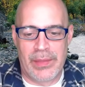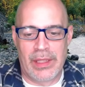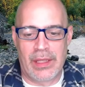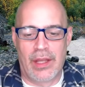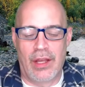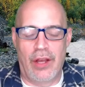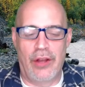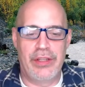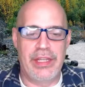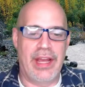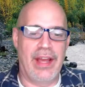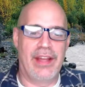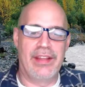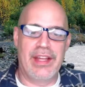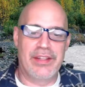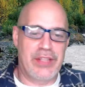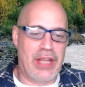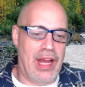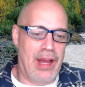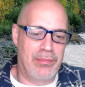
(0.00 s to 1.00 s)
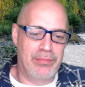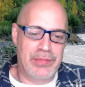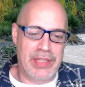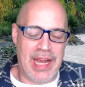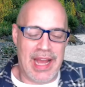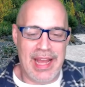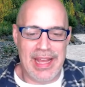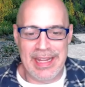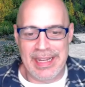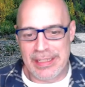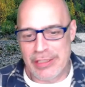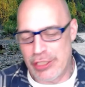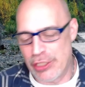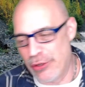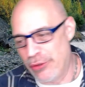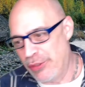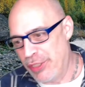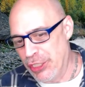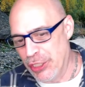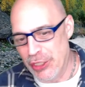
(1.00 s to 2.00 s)
Oh, yeah, I'm dying
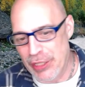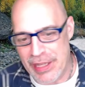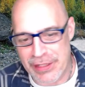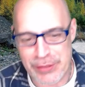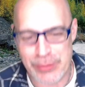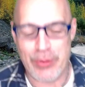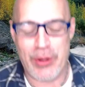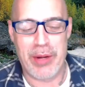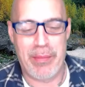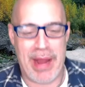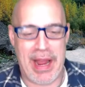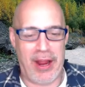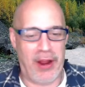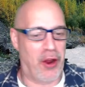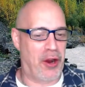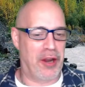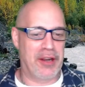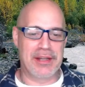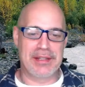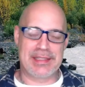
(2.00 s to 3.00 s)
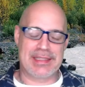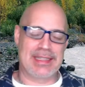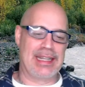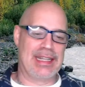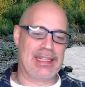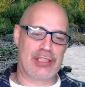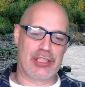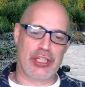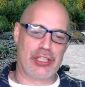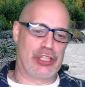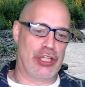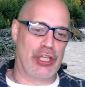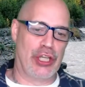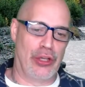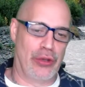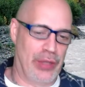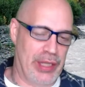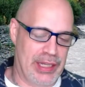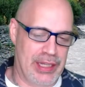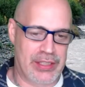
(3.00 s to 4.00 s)
to. You know, that's one of my hardest things to
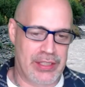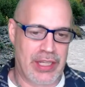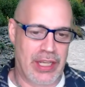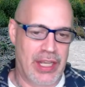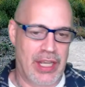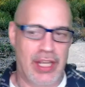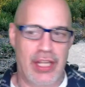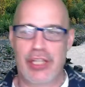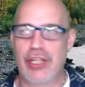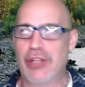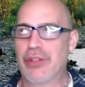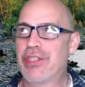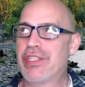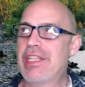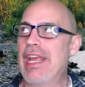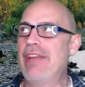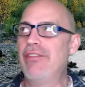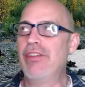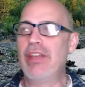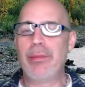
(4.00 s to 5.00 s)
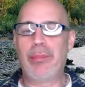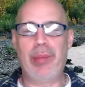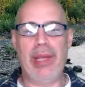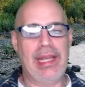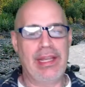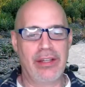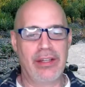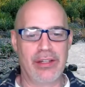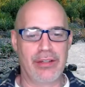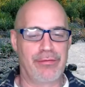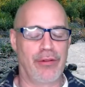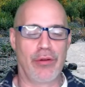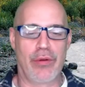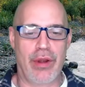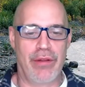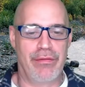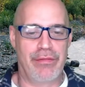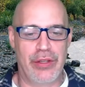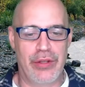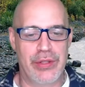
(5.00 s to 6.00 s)
do is, you know, saving Paydirt for
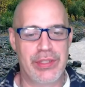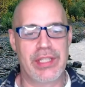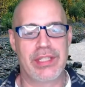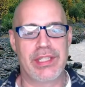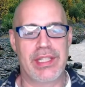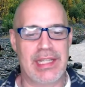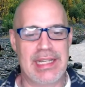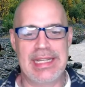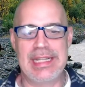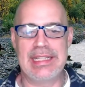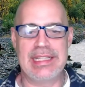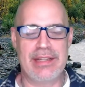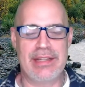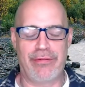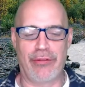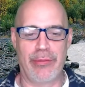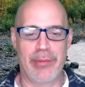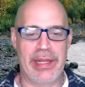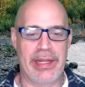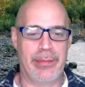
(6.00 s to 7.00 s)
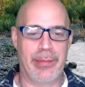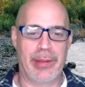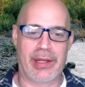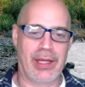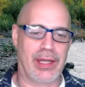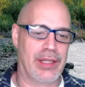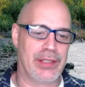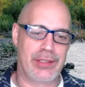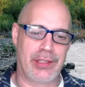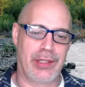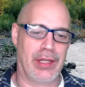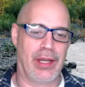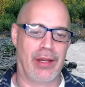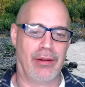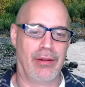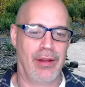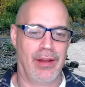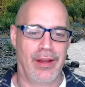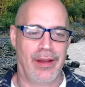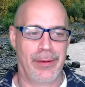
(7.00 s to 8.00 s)
reviews is easy for me because, you
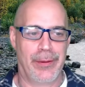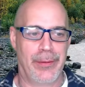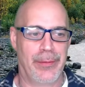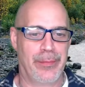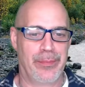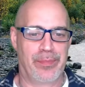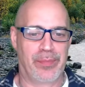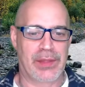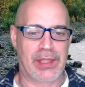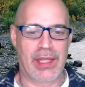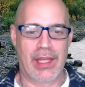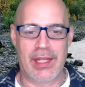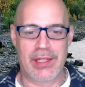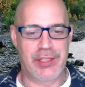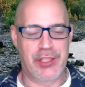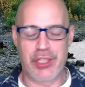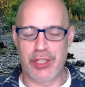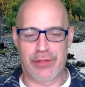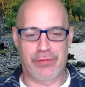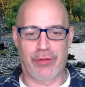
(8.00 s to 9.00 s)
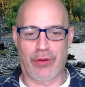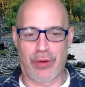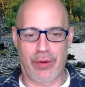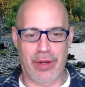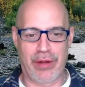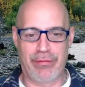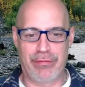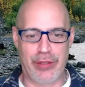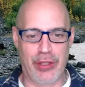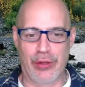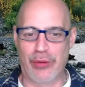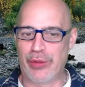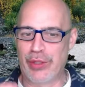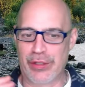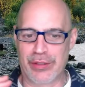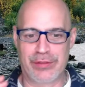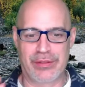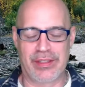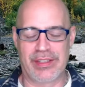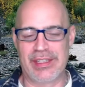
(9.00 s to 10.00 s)
know, it's just for a review.
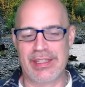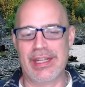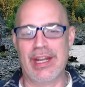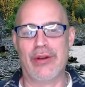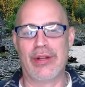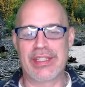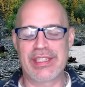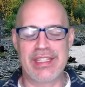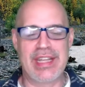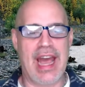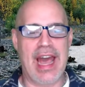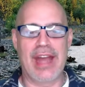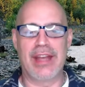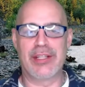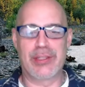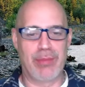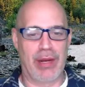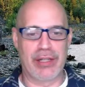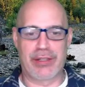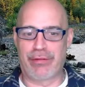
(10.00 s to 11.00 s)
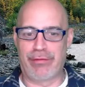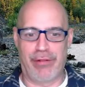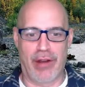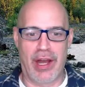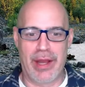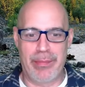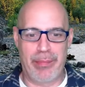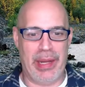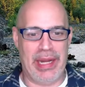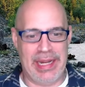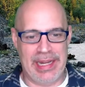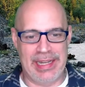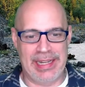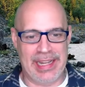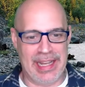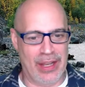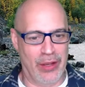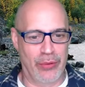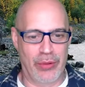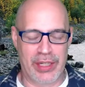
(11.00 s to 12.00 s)
There's, you know, it's not as much fun panning
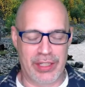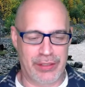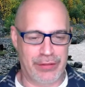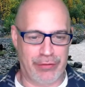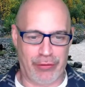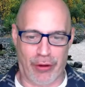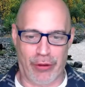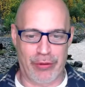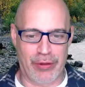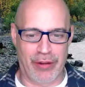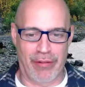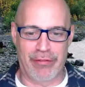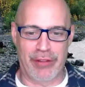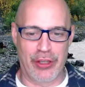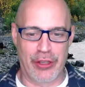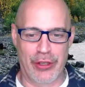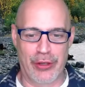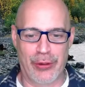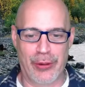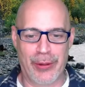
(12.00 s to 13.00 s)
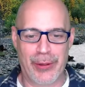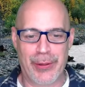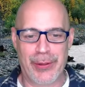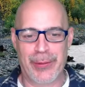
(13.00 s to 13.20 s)
out when it's for a review.